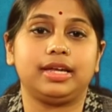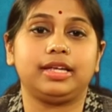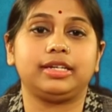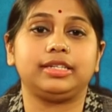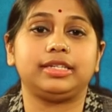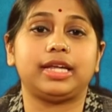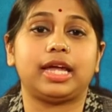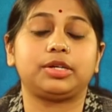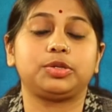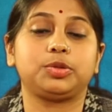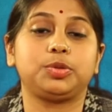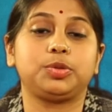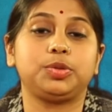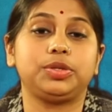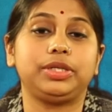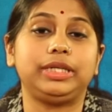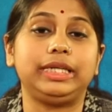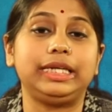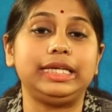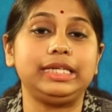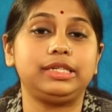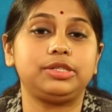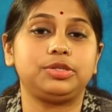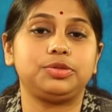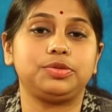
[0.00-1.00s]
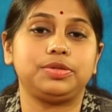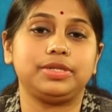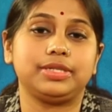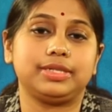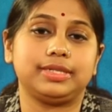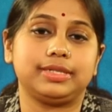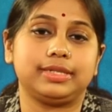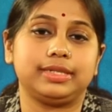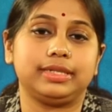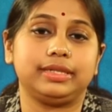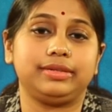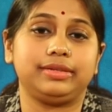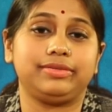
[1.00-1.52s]
that could lead to
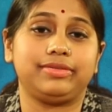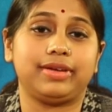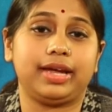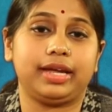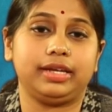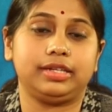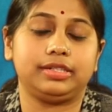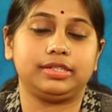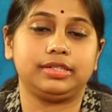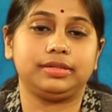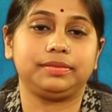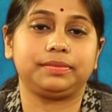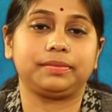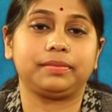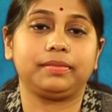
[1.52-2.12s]
digital divide.